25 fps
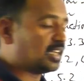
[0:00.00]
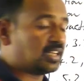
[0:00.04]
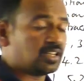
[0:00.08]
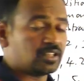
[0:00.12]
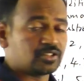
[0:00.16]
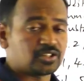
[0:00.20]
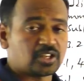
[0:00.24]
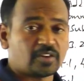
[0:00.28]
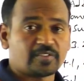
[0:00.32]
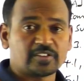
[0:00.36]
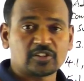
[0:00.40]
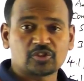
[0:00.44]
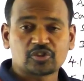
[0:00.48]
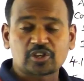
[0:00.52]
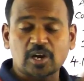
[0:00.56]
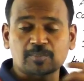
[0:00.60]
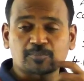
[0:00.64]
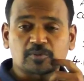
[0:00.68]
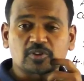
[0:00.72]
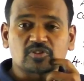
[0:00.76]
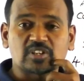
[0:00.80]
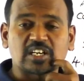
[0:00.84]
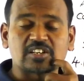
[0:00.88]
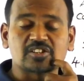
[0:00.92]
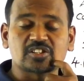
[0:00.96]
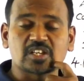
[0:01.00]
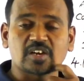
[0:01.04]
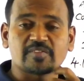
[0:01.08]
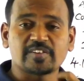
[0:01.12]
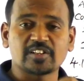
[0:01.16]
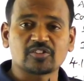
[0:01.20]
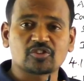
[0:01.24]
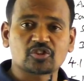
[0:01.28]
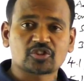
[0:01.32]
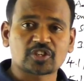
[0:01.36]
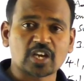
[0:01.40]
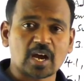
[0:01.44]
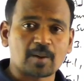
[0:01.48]
the 7th chapter, that
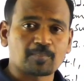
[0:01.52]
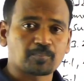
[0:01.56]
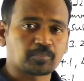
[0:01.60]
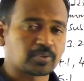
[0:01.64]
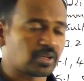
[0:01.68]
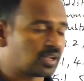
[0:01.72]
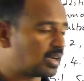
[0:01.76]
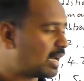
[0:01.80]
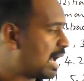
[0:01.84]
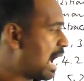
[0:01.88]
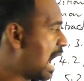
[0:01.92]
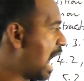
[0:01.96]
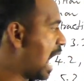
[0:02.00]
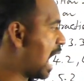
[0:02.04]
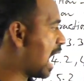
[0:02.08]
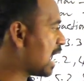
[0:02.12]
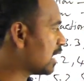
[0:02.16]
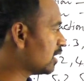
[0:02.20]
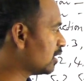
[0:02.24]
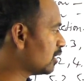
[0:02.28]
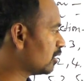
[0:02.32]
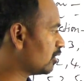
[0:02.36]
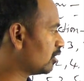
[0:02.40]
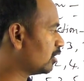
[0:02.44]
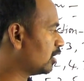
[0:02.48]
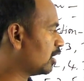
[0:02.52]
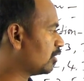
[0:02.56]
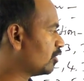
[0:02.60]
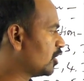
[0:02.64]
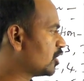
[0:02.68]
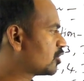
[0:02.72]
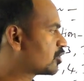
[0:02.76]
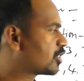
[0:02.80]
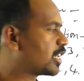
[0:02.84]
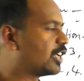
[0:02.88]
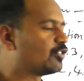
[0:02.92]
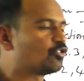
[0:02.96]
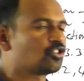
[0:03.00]
7th chapter and
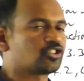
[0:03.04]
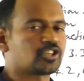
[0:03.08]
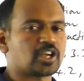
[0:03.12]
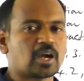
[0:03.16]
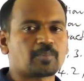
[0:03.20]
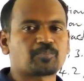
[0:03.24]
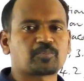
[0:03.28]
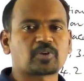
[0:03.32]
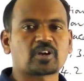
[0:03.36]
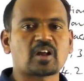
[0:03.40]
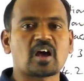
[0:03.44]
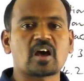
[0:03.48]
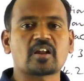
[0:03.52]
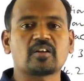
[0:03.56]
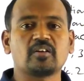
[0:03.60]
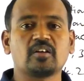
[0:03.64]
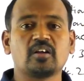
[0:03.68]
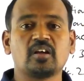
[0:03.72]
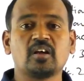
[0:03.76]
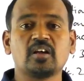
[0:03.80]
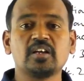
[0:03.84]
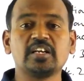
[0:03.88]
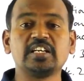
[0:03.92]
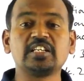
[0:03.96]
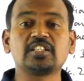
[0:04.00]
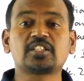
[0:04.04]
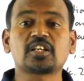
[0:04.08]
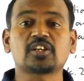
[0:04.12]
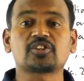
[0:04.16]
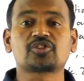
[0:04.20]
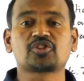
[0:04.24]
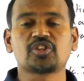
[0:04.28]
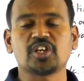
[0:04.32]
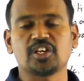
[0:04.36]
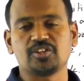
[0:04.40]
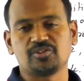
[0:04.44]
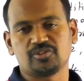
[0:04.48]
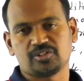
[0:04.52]
this 10th chapter are
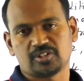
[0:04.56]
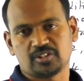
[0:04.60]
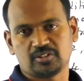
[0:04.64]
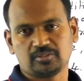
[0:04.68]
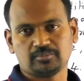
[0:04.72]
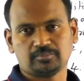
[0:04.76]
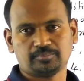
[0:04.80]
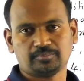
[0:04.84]
interchanged.